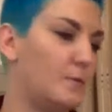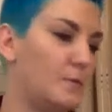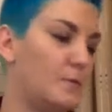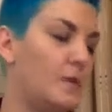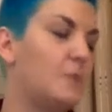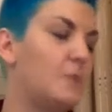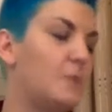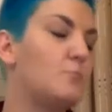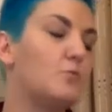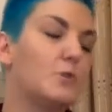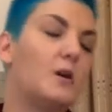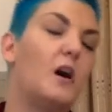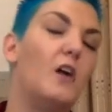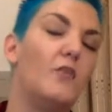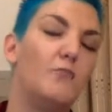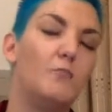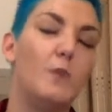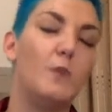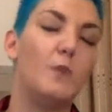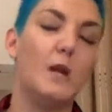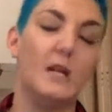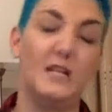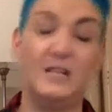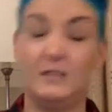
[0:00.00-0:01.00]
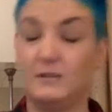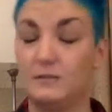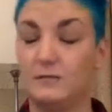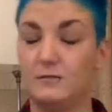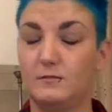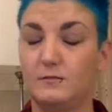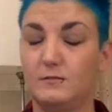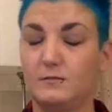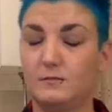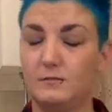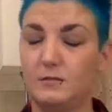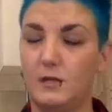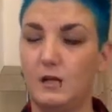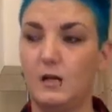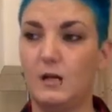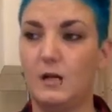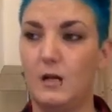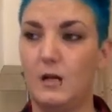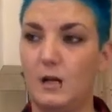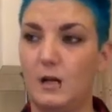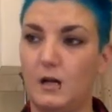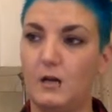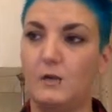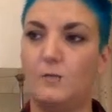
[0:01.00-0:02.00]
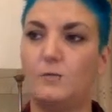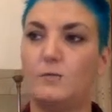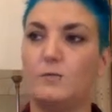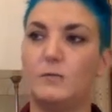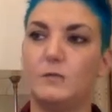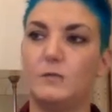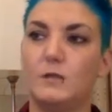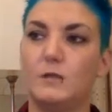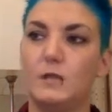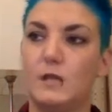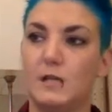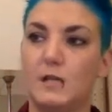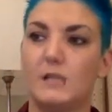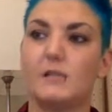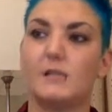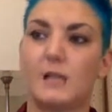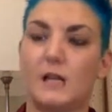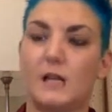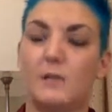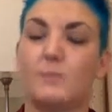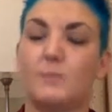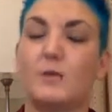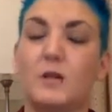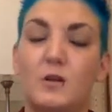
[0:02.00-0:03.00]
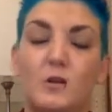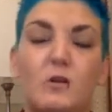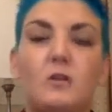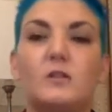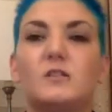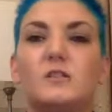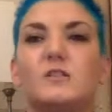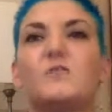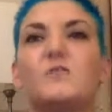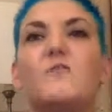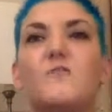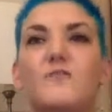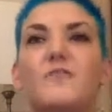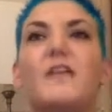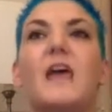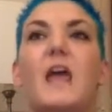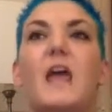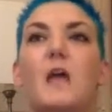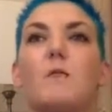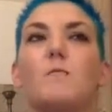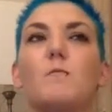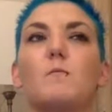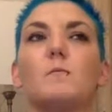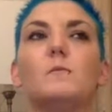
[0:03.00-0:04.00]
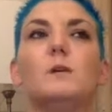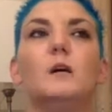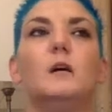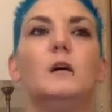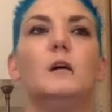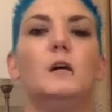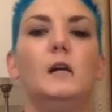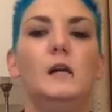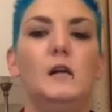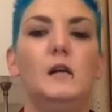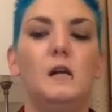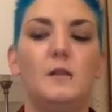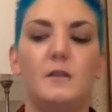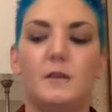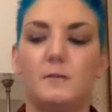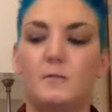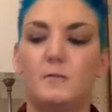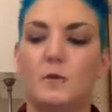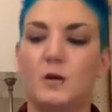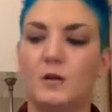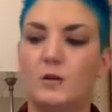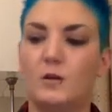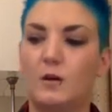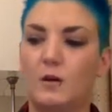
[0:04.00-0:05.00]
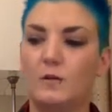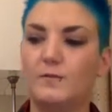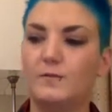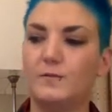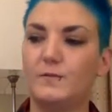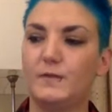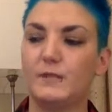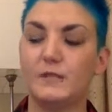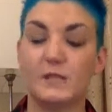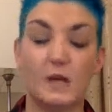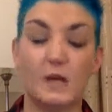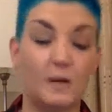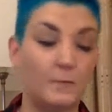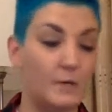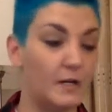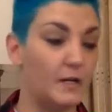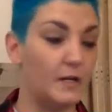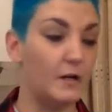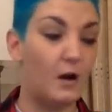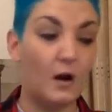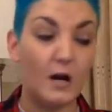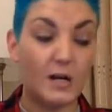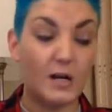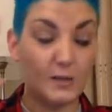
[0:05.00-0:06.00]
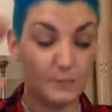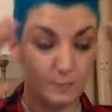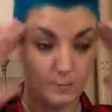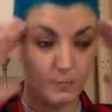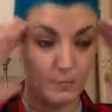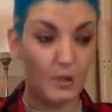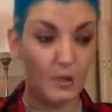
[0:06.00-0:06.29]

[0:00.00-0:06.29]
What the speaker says: people that I've met, it's because of them that my confidence, I